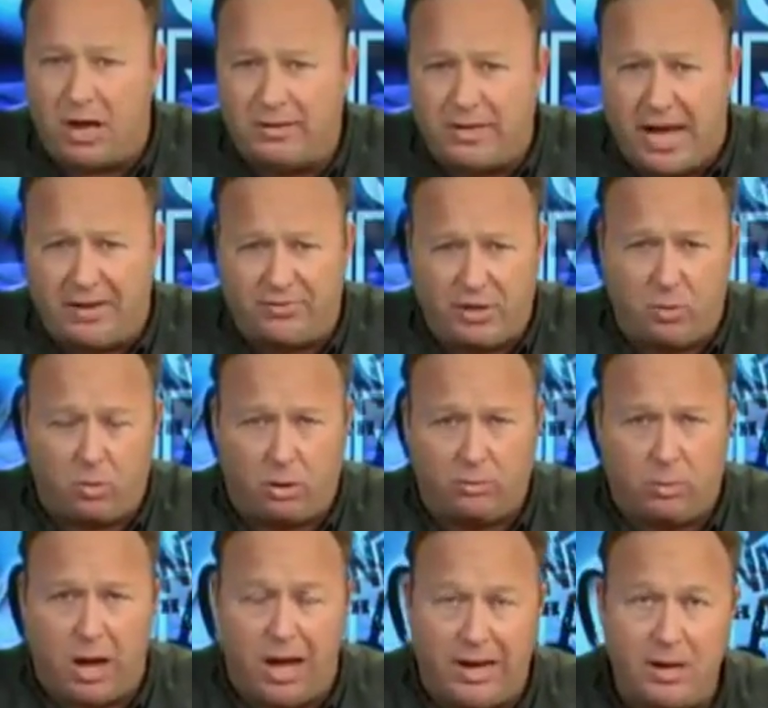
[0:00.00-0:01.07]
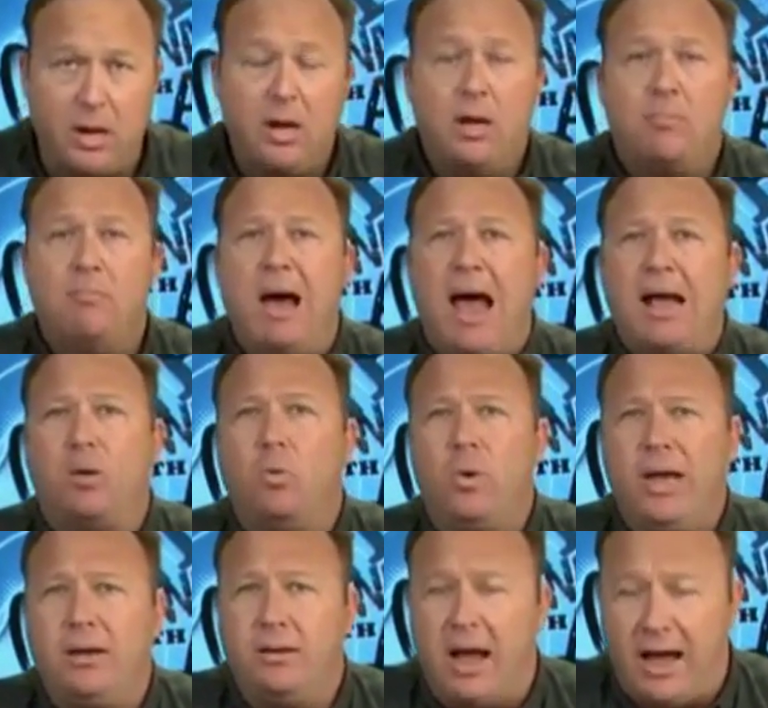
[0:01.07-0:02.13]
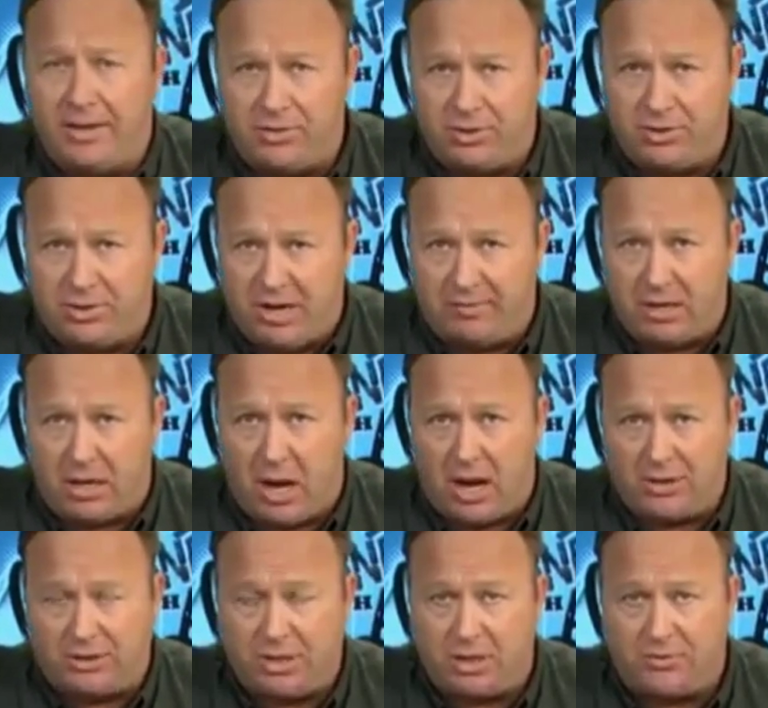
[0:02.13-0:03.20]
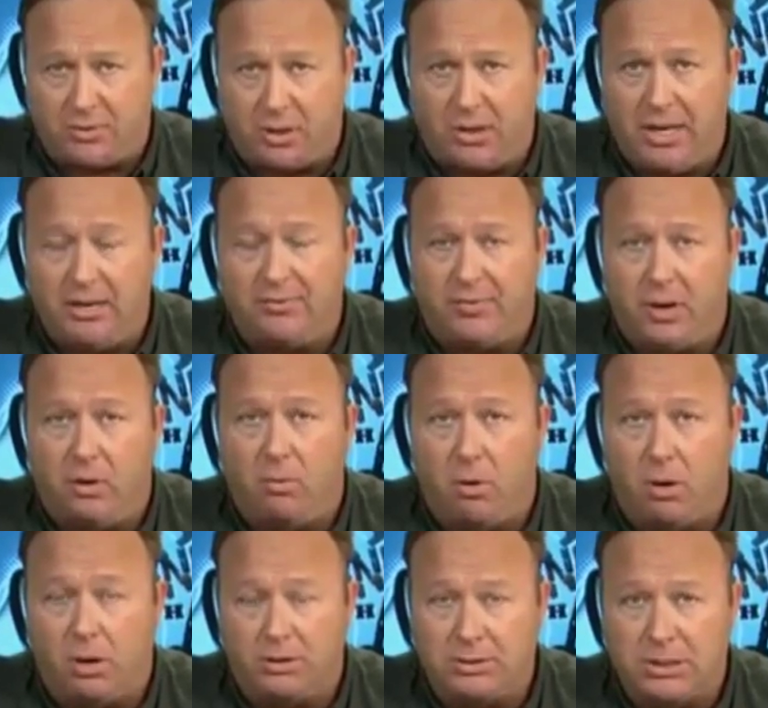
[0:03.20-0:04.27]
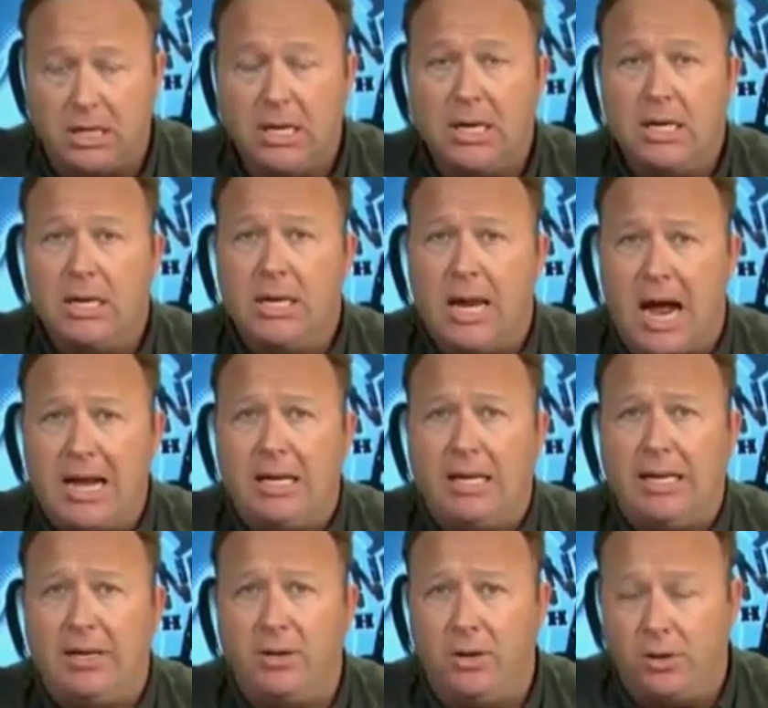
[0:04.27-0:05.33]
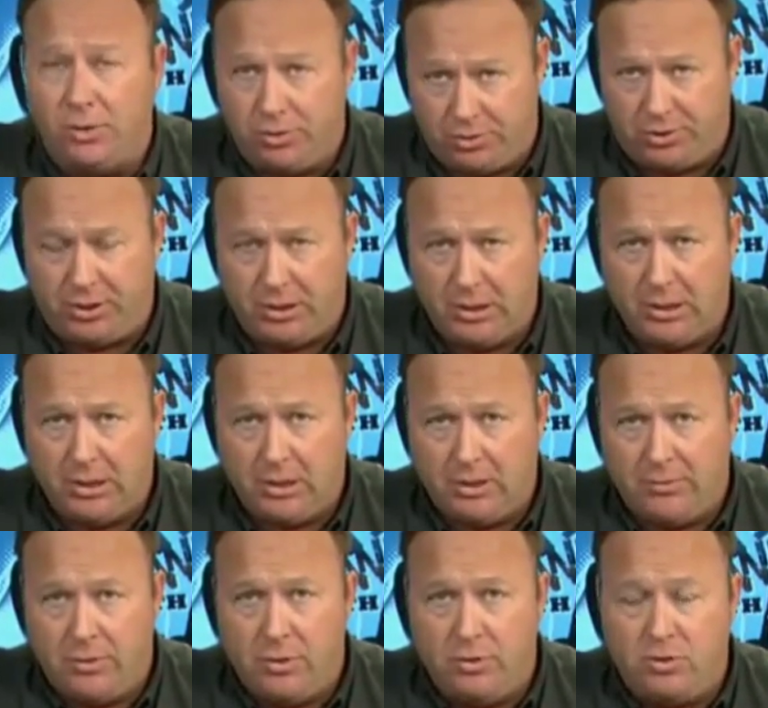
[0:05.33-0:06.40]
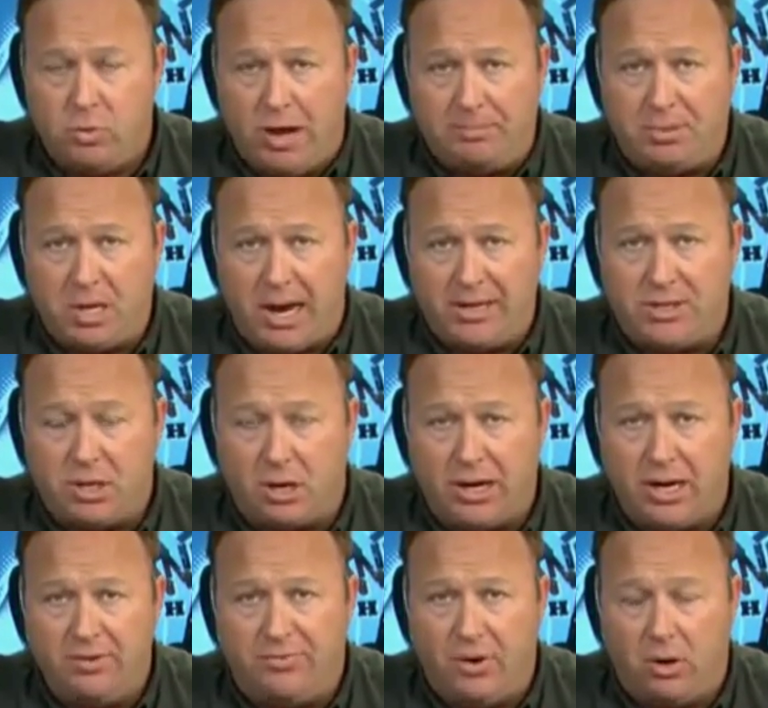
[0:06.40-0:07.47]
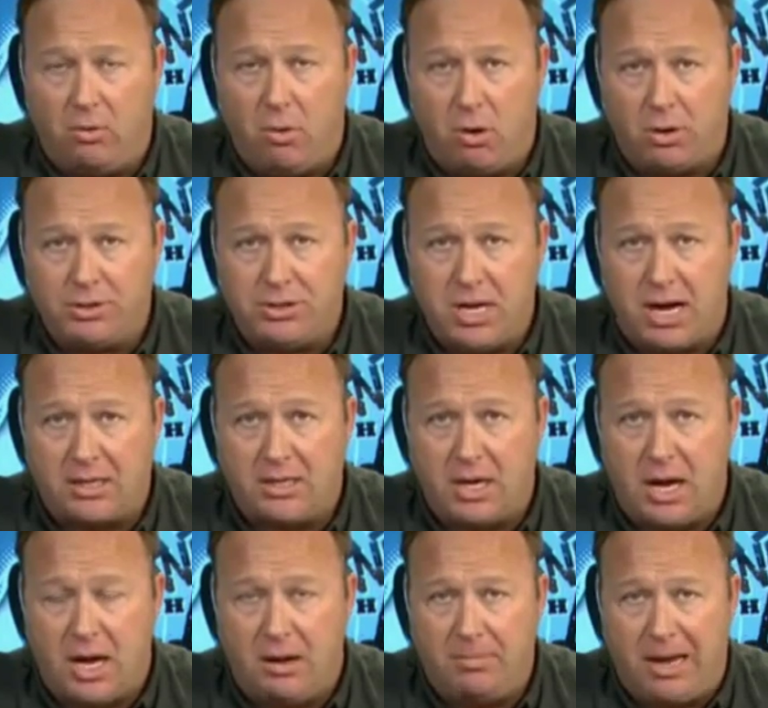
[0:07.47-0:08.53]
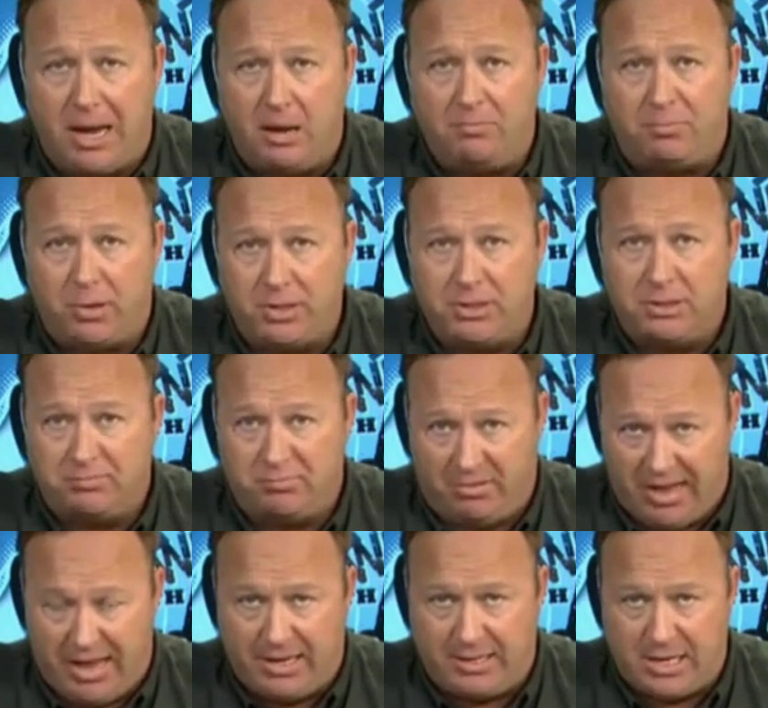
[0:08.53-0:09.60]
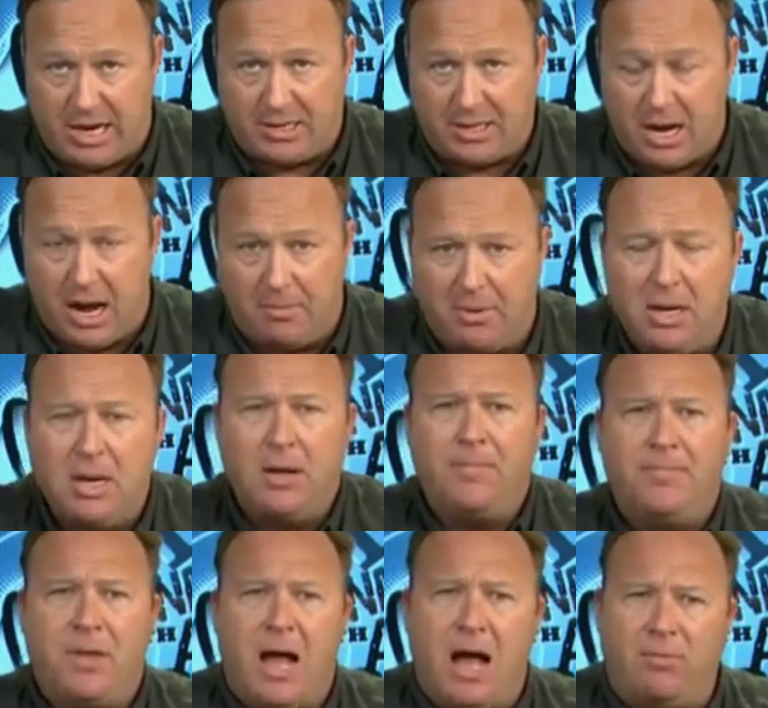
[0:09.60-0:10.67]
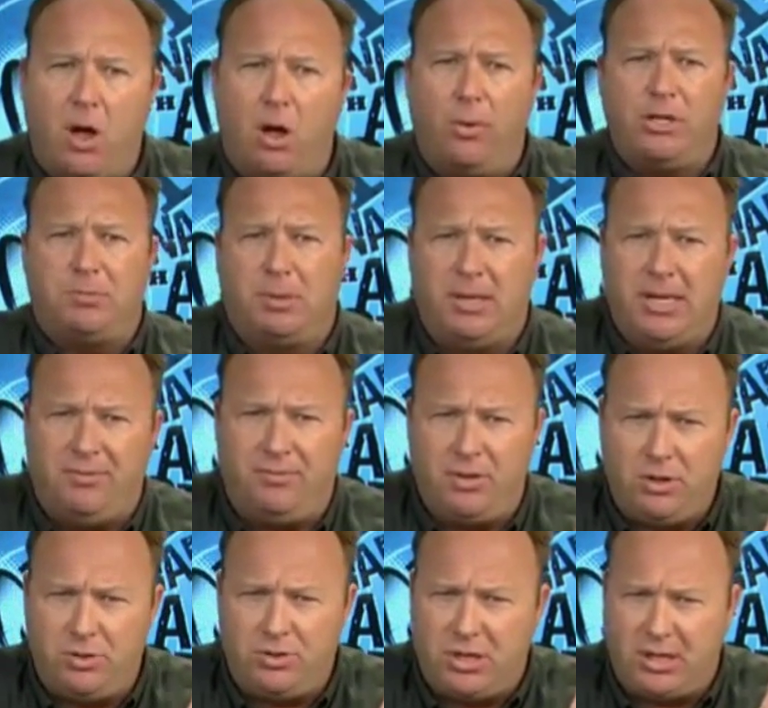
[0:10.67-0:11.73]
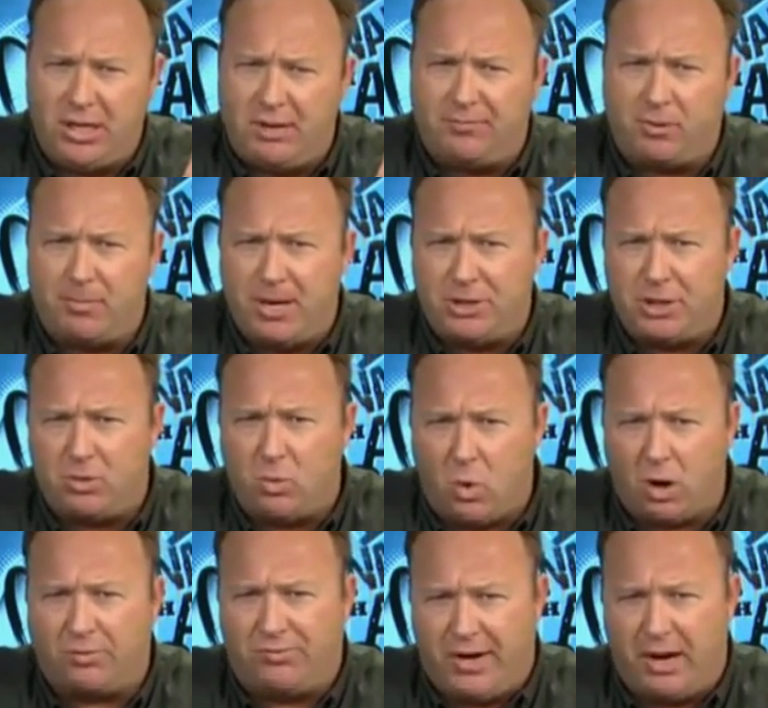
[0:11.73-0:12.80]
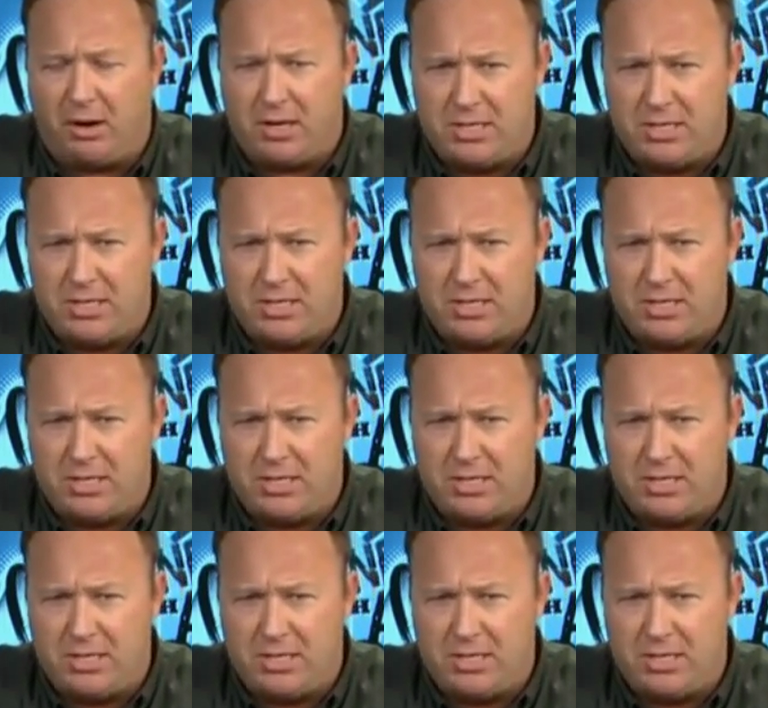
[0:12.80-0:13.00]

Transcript: broadcasting worldwide. Back weeknights, 7 o'clock Central, InfoWars Nightly News. The news websites are Infowars.com and PrisonPlanet.com. I've always believed that using information warfare